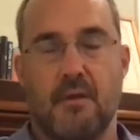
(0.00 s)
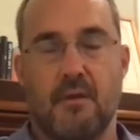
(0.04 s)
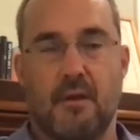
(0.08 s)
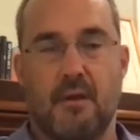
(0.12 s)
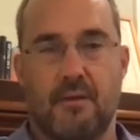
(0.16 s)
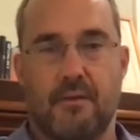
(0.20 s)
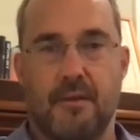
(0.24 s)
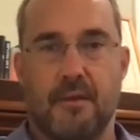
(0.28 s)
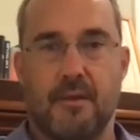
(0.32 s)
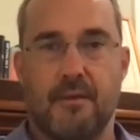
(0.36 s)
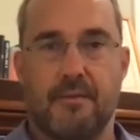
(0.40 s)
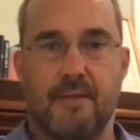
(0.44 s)
I
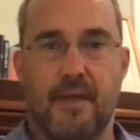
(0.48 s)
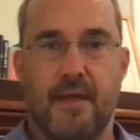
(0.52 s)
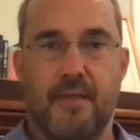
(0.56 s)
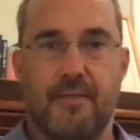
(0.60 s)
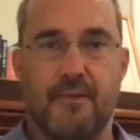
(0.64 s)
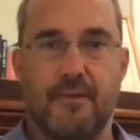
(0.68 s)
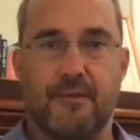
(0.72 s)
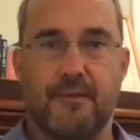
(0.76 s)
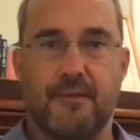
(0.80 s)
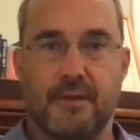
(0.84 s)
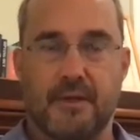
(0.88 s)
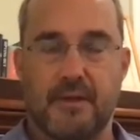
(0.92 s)
think that
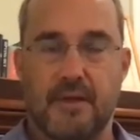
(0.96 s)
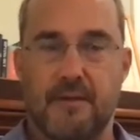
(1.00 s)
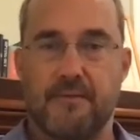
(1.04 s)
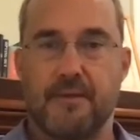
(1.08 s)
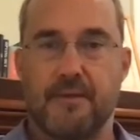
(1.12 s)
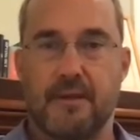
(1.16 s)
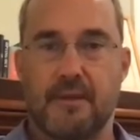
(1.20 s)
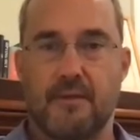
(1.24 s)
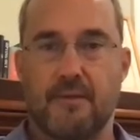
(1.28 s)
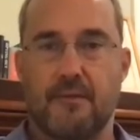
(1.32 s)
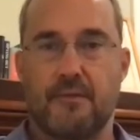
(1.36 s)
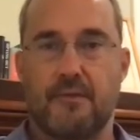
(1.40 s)
the
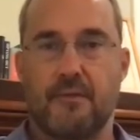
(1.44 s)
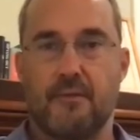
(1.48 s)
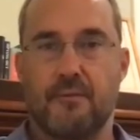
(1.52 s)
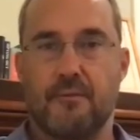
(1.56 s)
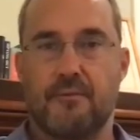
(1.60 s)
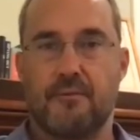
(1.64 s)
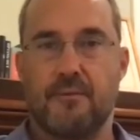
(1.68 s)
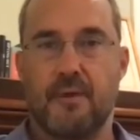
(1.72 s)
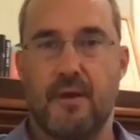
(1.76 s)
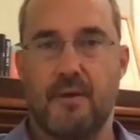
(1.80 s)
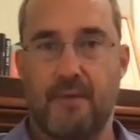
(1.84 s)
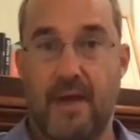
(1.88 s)
significance
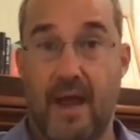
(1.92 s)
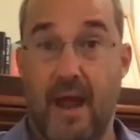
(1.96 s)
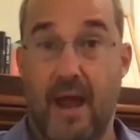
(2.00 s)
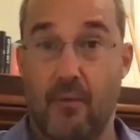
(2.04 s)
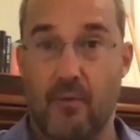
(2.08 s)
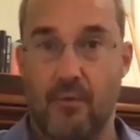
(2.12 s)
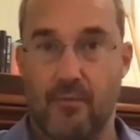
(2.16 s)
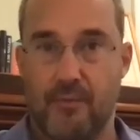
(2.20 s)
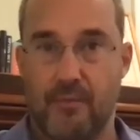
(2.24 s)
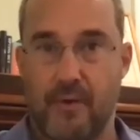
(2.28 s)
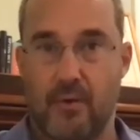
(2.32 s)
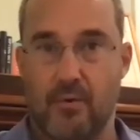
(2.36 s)
of how
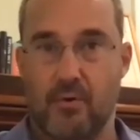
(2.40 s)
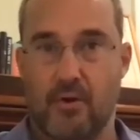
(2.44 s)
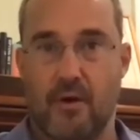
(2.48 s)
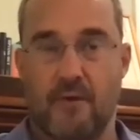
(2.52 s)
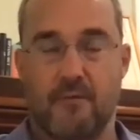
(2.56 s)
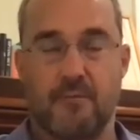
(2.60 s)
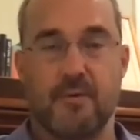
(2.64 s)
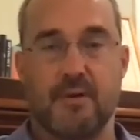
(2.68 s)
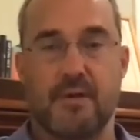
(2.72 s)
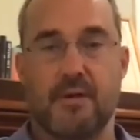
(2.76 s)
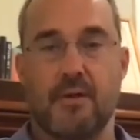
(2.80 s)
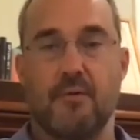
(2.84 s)
the federal
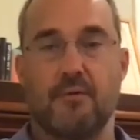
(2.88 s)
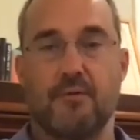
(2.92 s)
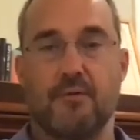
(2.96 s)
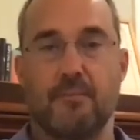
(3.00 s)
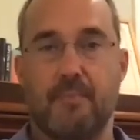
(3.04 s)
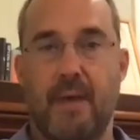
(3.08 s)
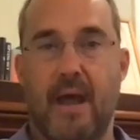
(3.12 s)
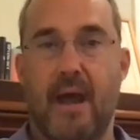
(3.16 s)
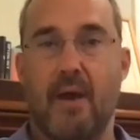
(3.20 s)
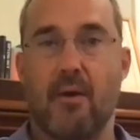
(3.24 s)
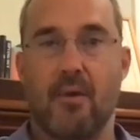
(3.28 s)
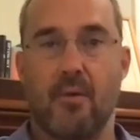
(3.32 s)
government goes
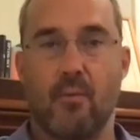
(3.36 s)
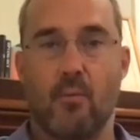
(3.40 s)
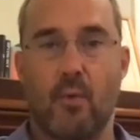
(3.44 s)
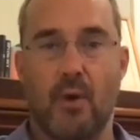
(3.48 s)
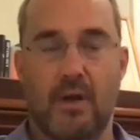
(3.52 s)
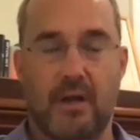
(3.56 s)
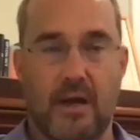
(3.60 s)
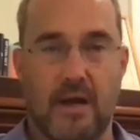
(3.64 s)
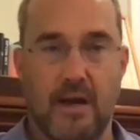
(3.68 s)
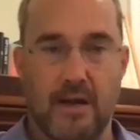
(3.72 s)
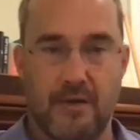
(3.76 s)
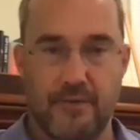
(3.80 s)
about it,
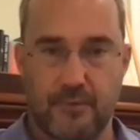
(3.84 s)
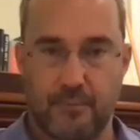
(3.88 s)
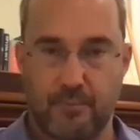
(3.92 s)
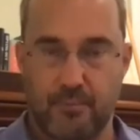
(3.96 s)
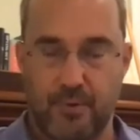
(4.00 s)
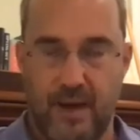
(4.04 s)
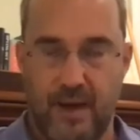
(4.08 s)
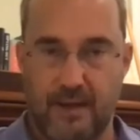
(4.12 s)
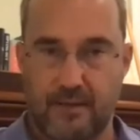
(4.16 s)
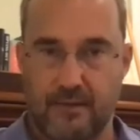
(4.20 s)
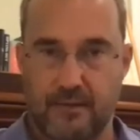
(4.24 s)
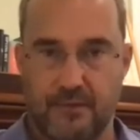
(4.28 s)
what kinds of
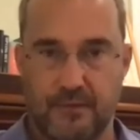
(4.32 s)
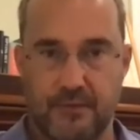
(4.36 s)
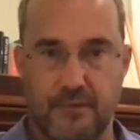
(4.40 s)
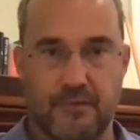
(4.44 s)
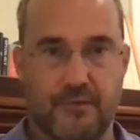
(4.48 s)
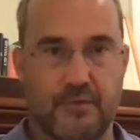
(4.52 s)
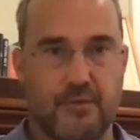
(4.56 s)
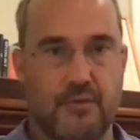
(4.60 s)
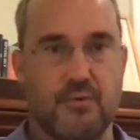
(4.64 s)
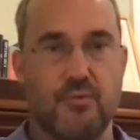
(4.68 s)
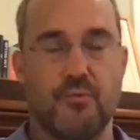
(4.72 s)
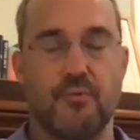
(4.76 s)
practices
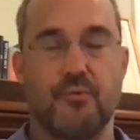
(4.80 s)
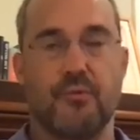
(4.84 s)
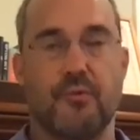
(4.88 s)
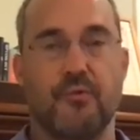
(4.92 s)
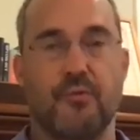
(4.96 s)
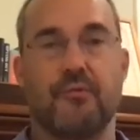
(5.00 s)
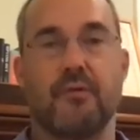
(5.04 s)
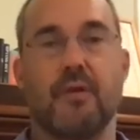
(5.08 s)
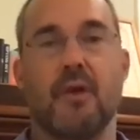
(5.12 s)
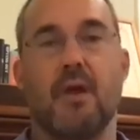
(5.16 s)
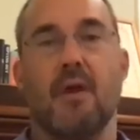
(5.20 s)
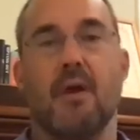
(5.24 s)
it
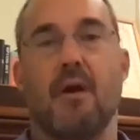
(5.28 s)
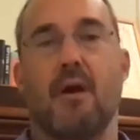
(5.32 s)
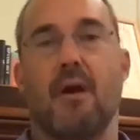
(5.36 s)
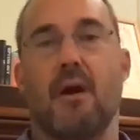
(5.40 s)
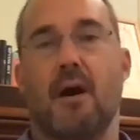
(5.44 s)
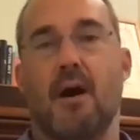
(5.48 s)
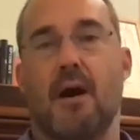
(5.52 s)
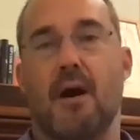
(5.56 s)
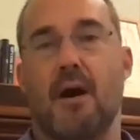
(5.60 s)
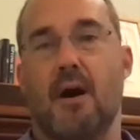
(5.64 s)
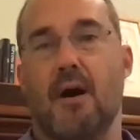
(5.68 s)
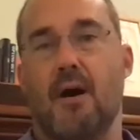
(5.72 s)
uses,
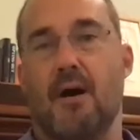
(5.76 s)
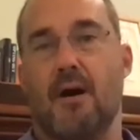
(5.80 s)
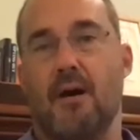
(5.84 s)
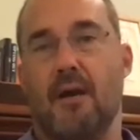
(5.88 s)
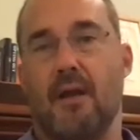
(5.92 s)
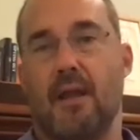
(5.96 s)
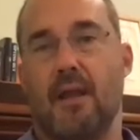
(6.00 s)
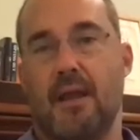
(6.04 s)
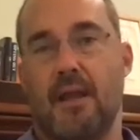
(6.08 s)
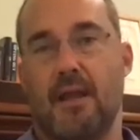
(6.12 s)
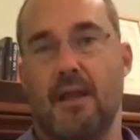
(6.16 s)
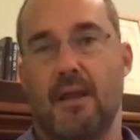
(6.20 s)

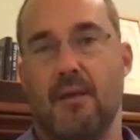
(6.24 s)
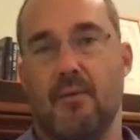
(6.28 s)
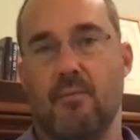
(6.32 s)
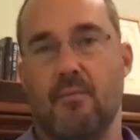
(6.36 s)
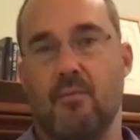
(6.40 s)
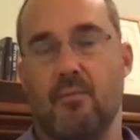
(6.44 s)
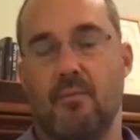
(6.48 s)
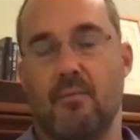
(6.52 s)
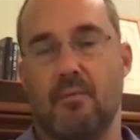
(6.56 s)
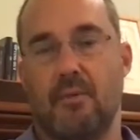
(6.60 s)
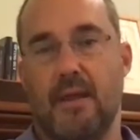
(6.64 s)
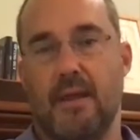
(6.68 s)

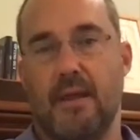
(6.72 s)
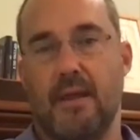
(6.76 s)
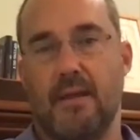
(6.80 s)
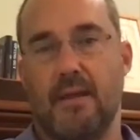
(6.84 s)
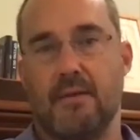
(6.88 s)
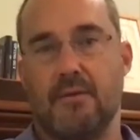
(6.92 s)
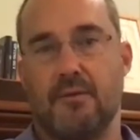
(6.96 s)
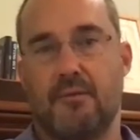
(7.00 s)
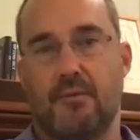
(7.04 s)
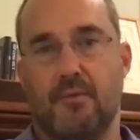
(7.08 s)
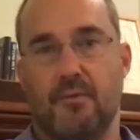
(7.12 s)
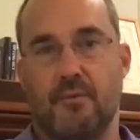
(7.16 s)

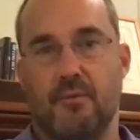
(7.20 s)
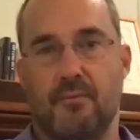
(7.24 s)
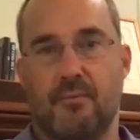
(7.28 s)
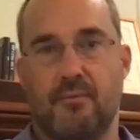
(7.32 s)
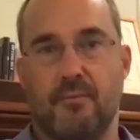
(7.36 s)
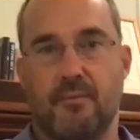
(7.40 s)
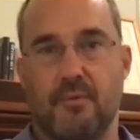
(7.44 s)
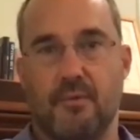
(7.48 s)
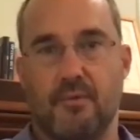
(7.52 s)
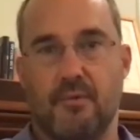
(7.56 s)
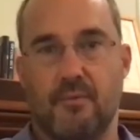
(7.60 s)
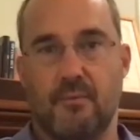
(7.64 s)
and sort of
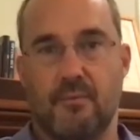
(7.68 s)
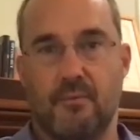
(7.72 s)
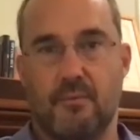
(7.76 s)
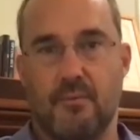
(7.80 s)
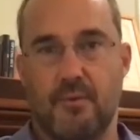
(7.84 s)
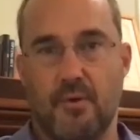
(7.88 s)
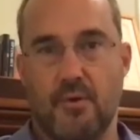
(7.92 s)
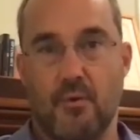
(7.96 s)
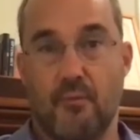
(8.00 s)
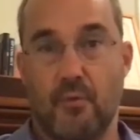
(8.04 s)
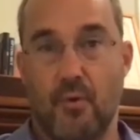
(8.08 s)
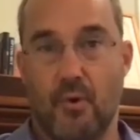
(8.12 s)

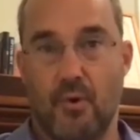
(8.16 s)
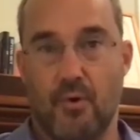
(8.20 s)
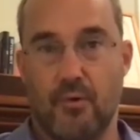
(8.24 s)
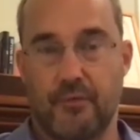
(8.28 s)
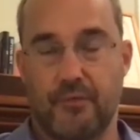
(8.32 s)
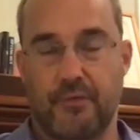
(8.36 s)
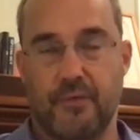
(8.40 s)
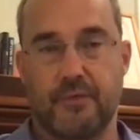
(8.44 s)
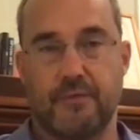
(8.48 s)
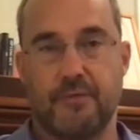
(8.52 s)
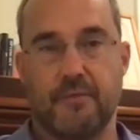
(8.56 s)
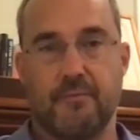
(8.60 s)
the overall
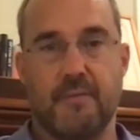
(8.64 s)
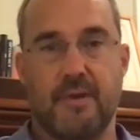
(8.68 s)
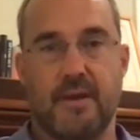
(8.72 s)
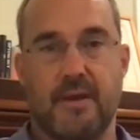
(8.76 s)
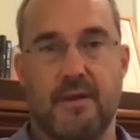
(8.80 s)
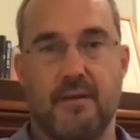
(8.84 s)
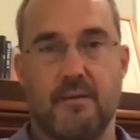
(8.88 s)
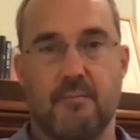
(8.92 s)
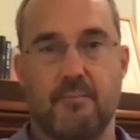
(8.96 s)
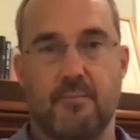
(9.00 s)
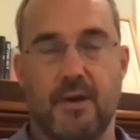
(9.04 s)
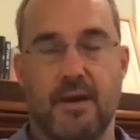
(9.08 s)
system that
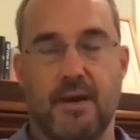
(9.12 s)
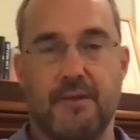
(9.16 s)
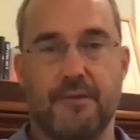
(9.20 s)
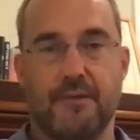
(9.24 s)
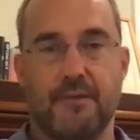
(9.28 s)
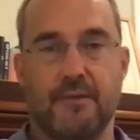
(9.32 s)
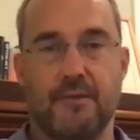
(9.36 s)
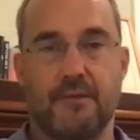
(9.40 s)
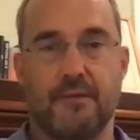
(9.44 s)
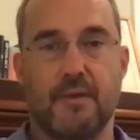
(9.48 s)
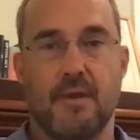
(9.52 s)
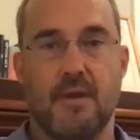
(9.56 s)
it
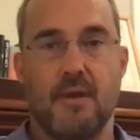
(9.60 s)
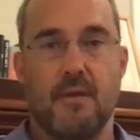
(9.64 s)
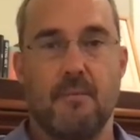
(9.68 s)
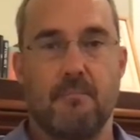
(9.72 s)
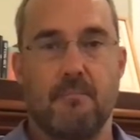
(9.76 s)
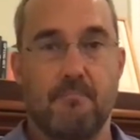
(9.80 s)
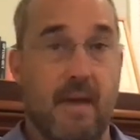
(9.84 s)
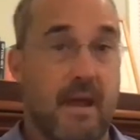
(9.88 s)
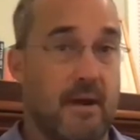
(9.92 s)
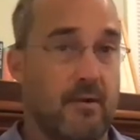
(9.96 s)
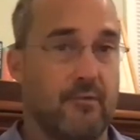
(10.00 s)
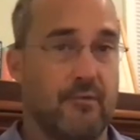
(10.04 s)
embraces
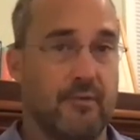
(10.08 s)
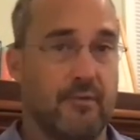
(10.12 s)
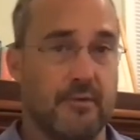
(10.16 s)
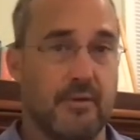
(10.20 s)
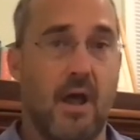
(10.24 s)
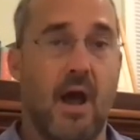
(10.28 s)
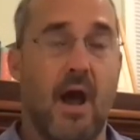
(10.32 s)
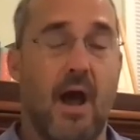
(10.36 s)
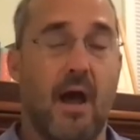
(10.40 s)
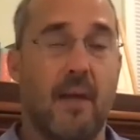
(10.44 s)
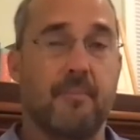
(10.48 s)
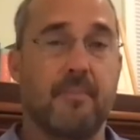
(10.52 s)
matters a
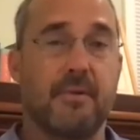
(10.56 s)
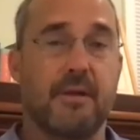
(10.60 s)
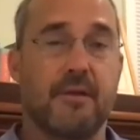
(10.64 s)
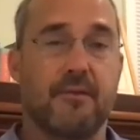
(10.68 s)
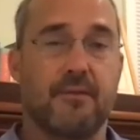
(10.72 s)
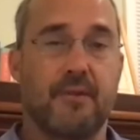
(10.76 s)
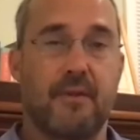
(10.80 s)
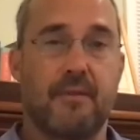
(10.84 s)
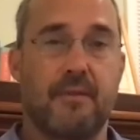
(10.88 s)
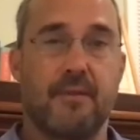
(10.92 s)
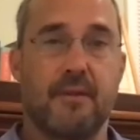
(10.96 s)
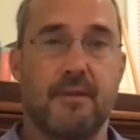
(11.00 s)
lot,
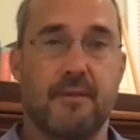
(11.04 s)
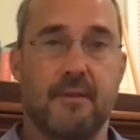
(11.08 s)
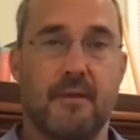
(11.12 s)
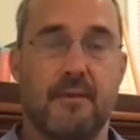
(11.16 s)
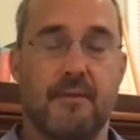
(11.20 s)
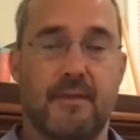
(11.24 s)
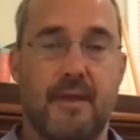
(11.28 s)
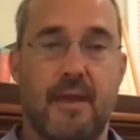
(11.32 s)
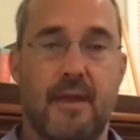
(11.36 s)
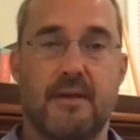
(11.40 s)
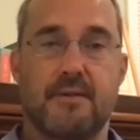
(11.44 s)
because I think that